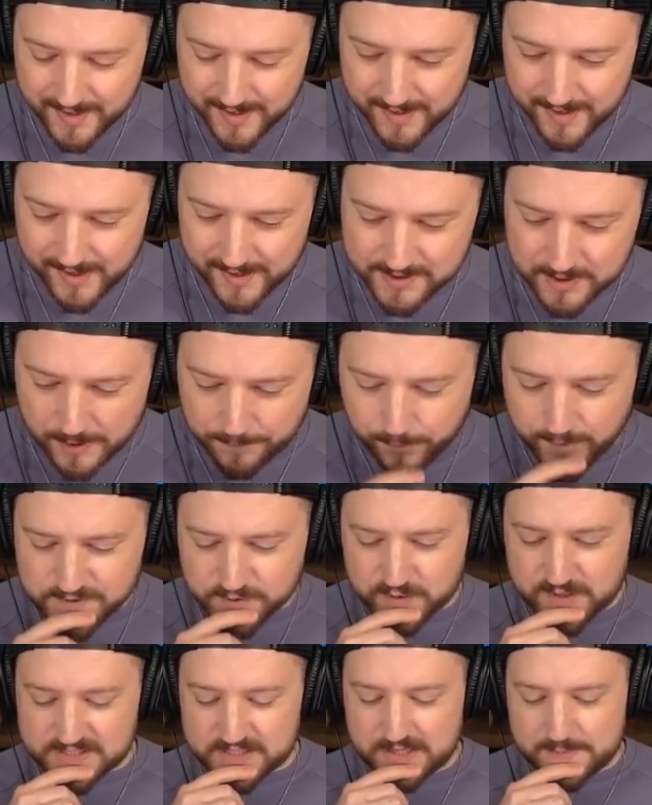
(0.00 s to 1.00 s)
Uh, Dark Prince
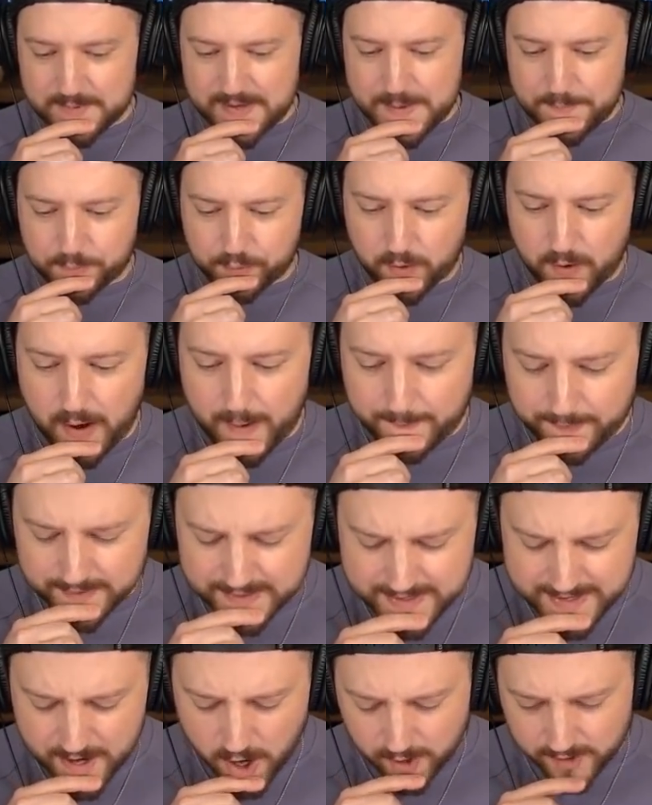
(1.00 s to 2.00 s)
for this gonna be
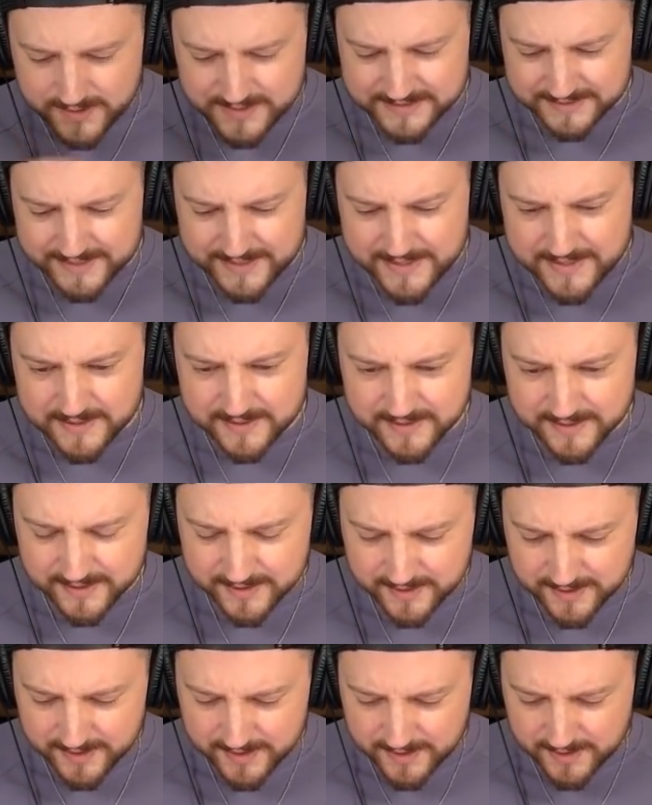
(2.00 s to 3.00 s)
probably, honestly,
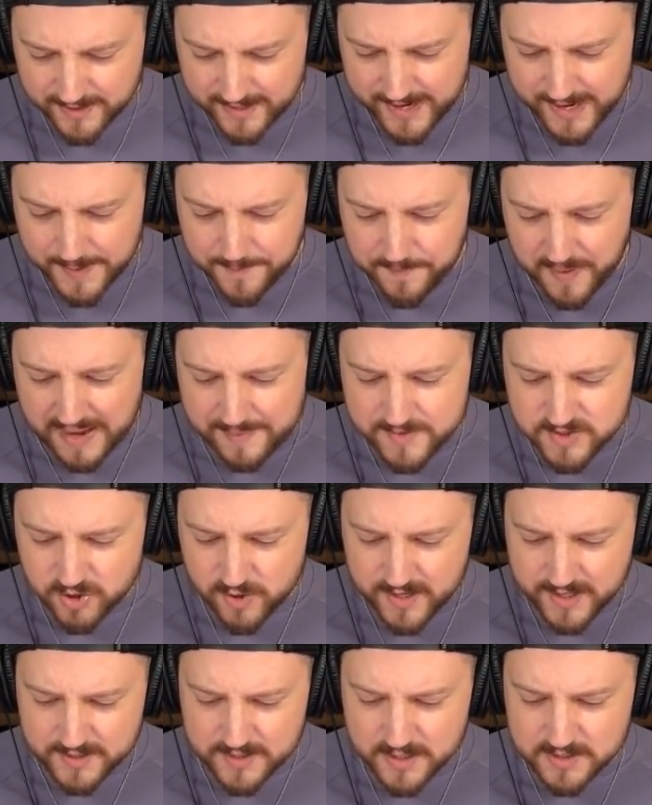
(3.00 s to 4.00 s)
a Baby
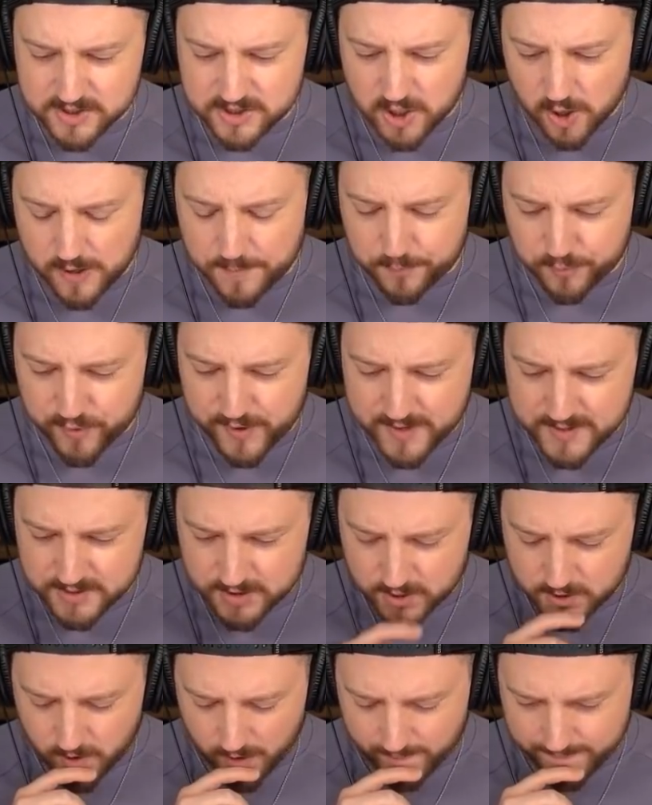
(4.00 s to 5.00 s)
Dragon Dark Prince
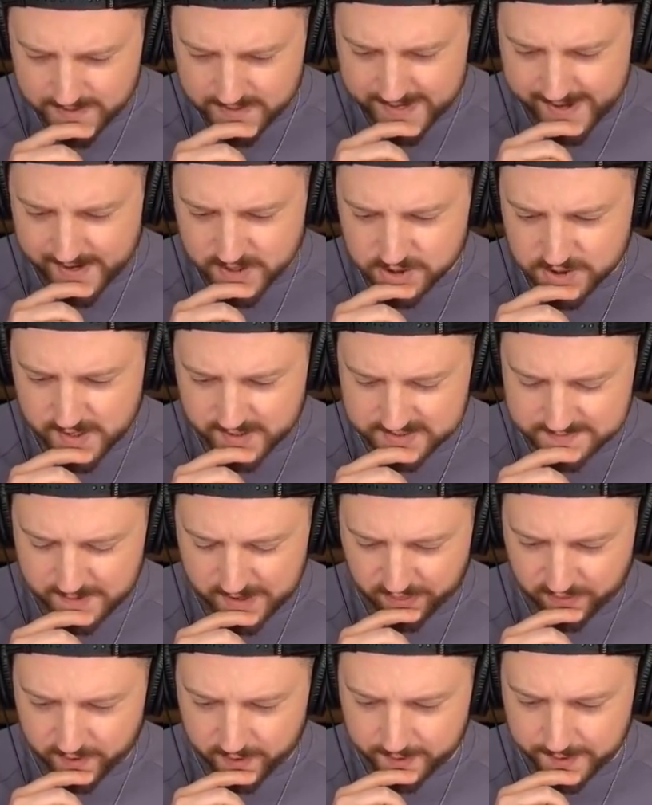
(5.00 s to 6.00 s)
Goblin Cage deck is
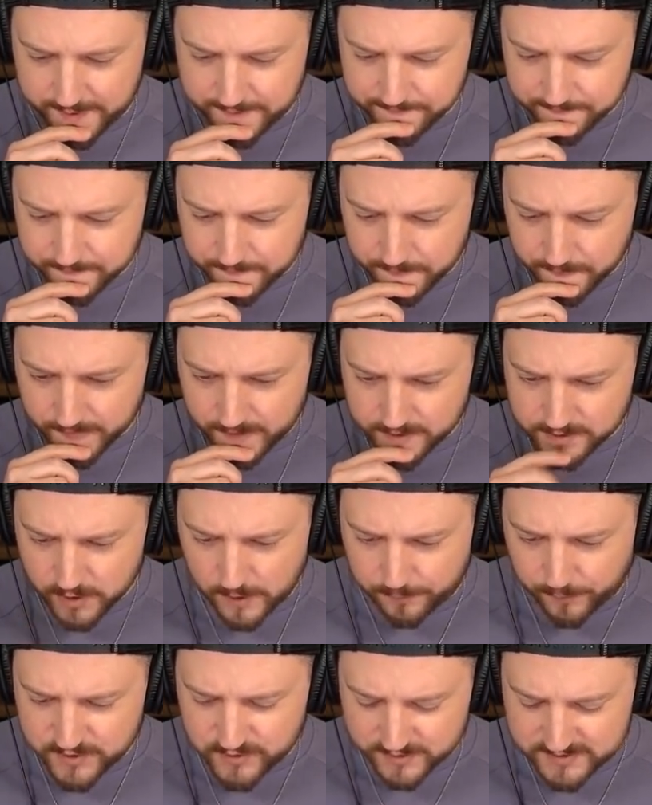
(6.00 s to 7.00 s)
my theory.
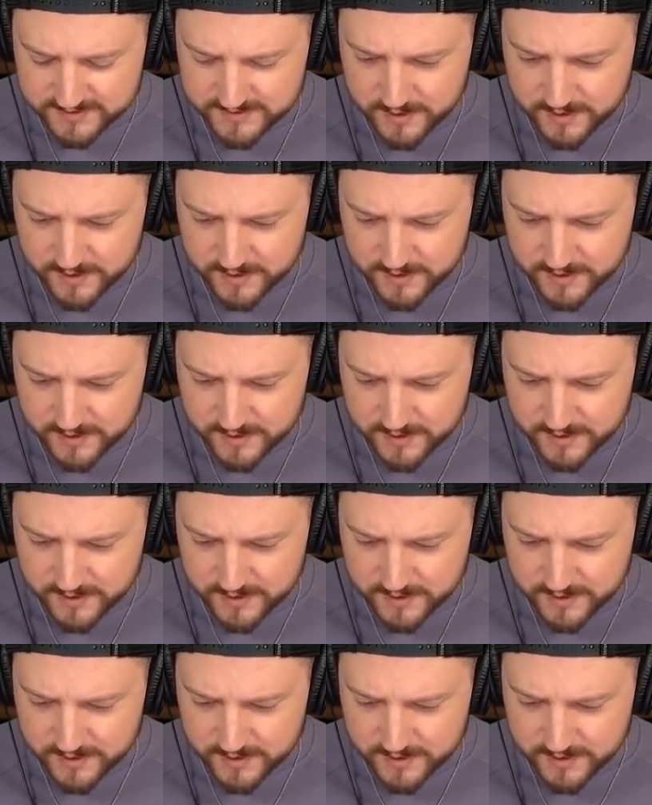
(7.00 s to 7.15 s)
Dark Prince